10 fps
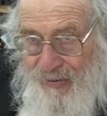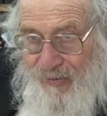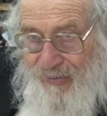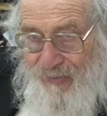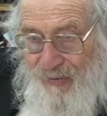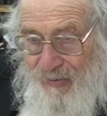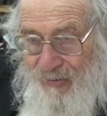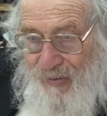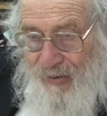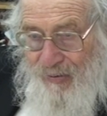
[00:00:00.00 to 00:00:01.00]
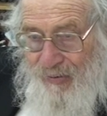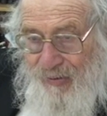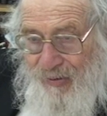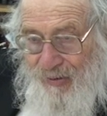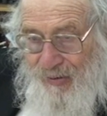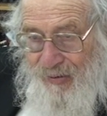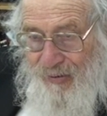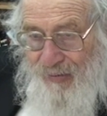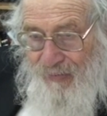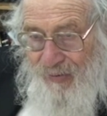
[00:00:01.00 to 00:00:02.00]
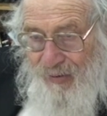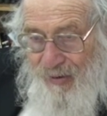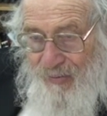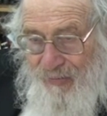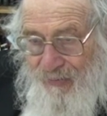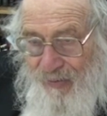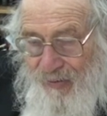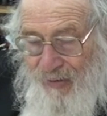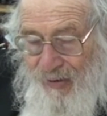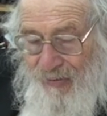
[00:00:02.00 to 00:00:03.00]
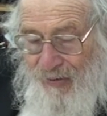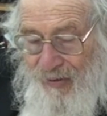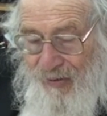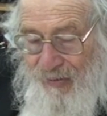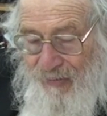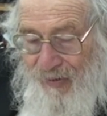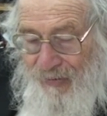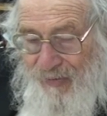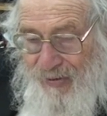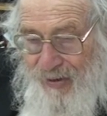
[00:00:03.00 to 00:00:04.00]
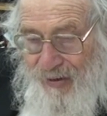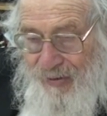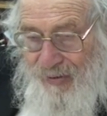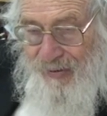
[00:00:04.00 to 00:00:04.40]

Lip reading: it, you made to do it, even you cover it on every side.